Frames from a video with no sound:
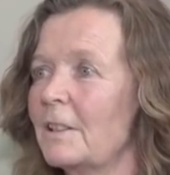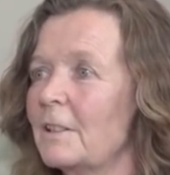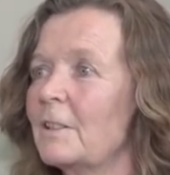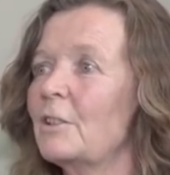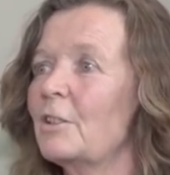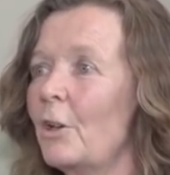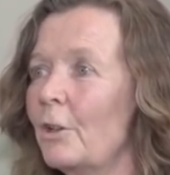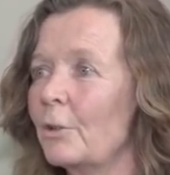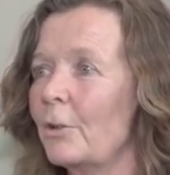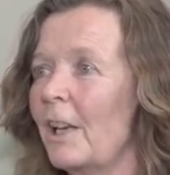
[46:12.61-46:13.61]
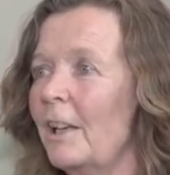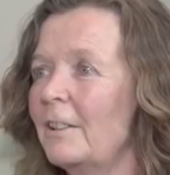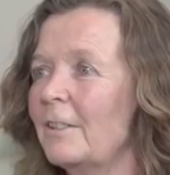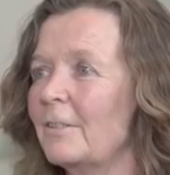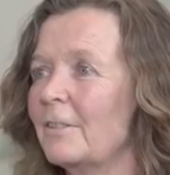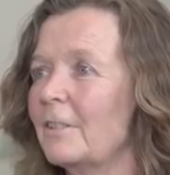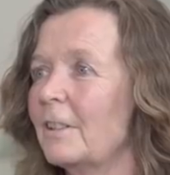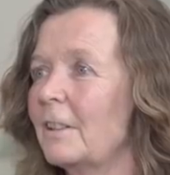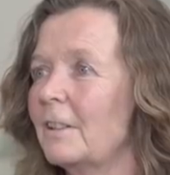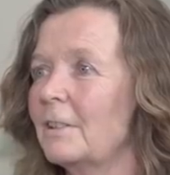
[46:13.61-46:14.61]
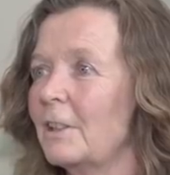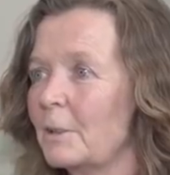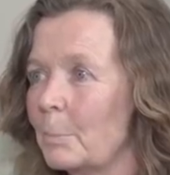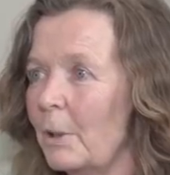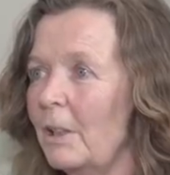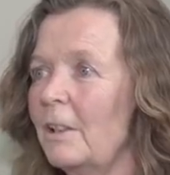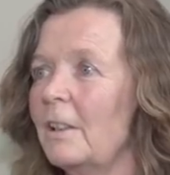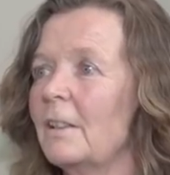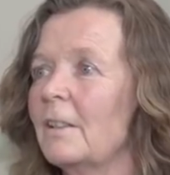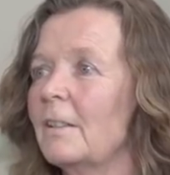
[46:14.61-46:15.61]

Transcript: It's so creative, just being here.